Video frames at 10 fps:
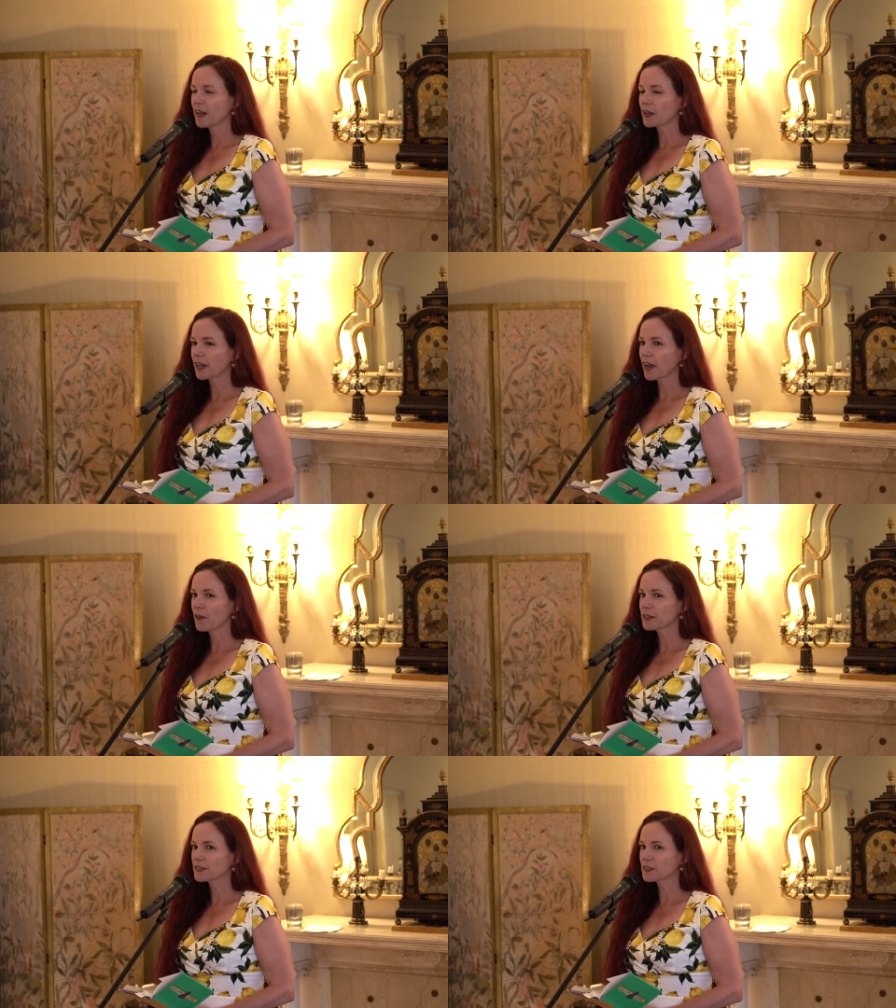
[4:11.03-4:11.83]
a
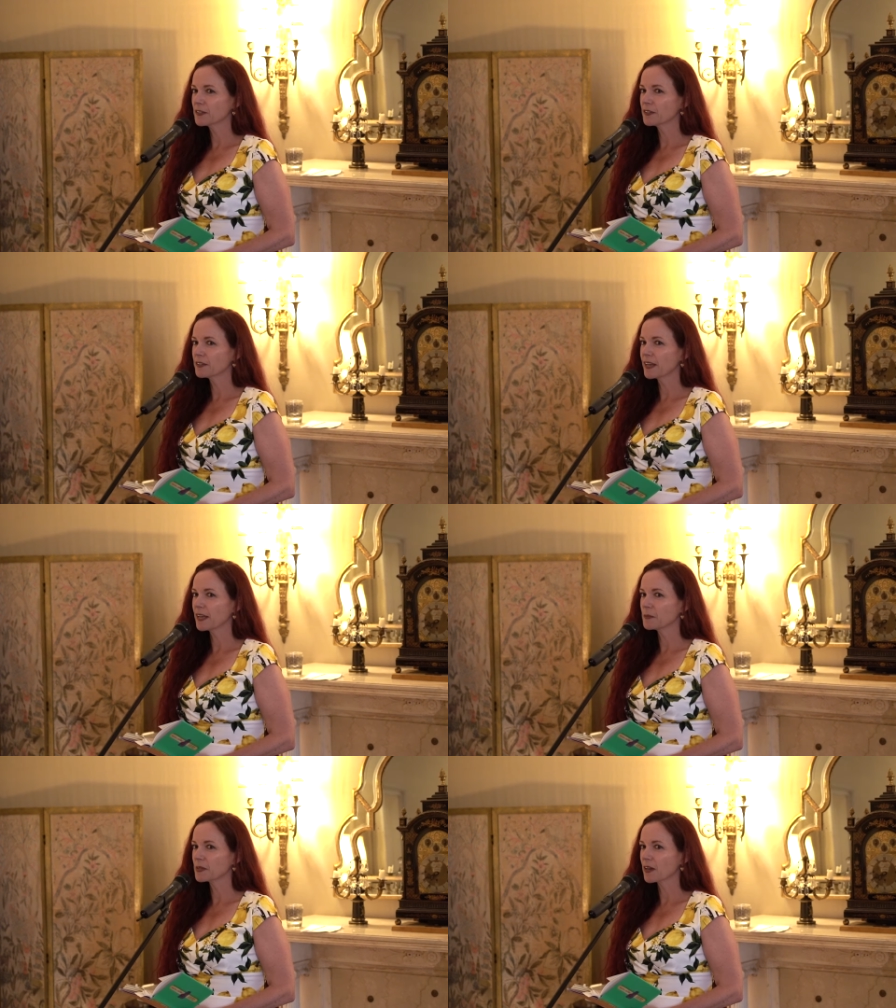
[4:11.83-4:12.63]
character
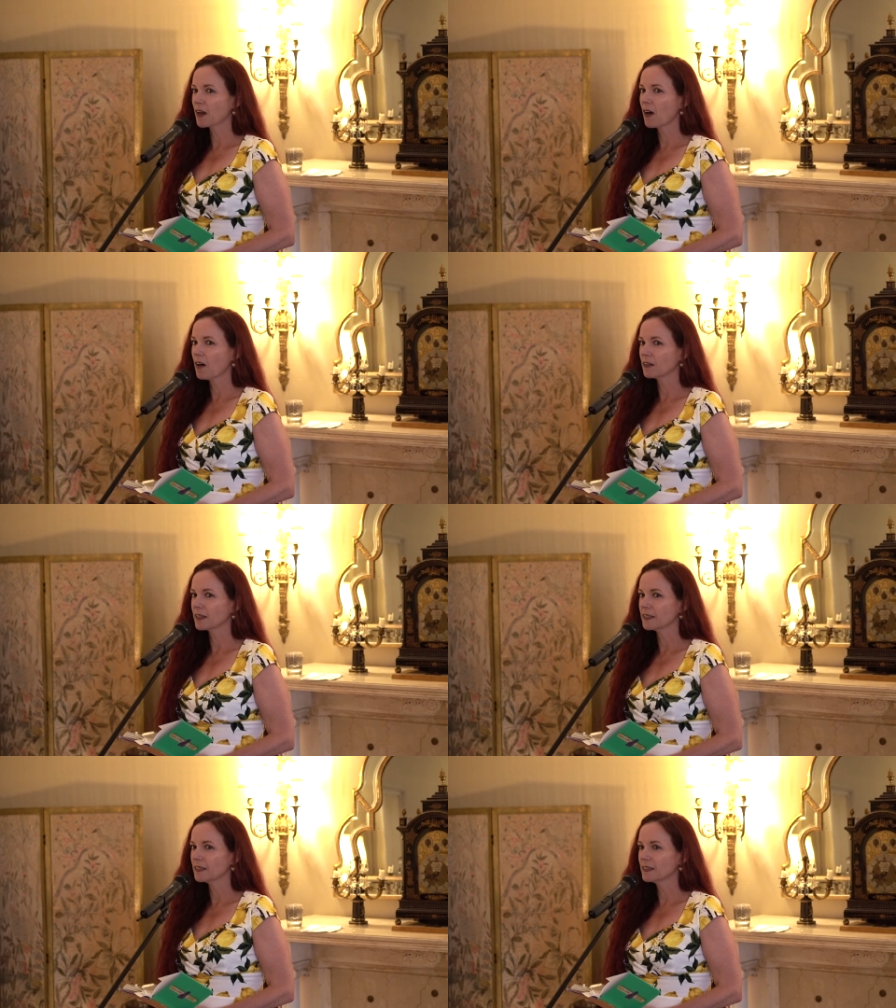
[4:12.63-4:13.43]
named
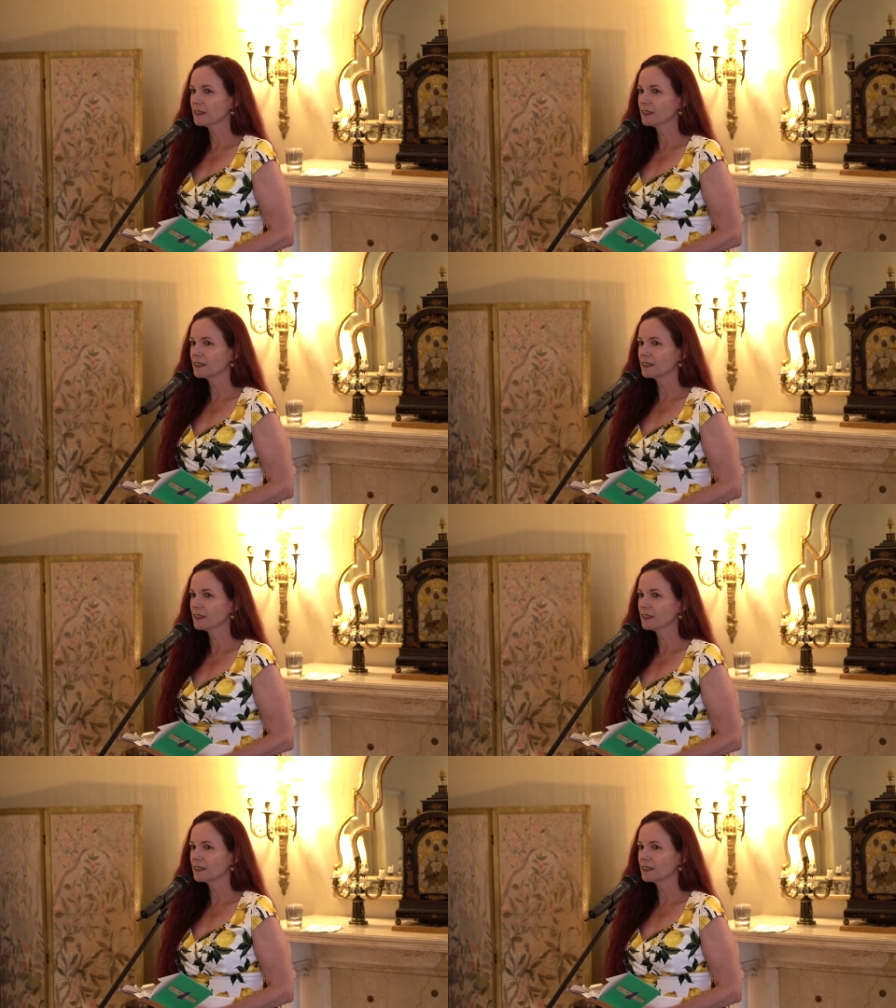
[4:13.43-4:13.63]
Colin